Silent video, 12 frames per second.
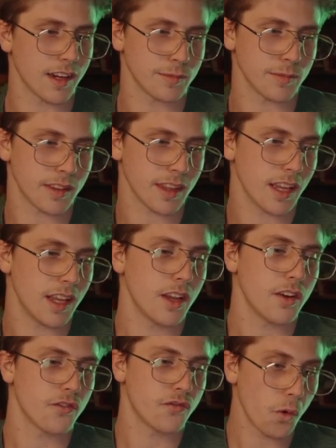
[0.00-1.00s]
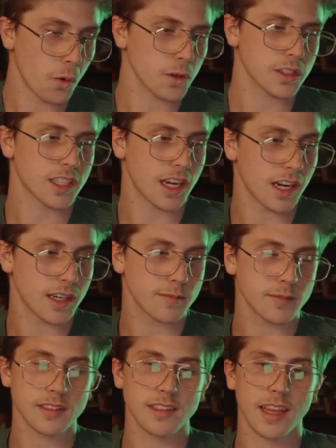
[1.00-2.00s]
Um, Forge
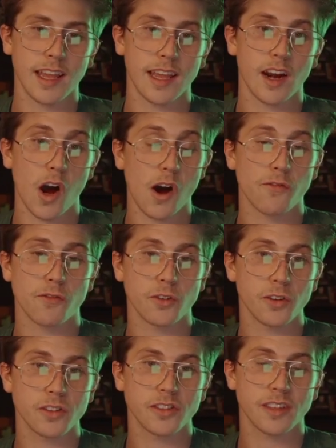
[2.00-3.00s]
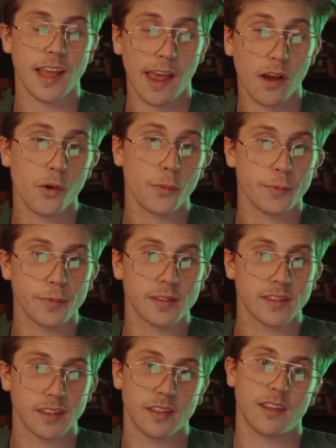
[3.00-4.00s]
comes and offers help
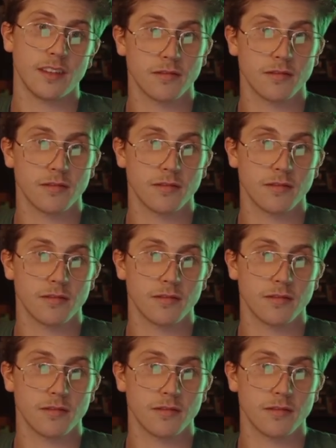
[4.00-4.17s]
to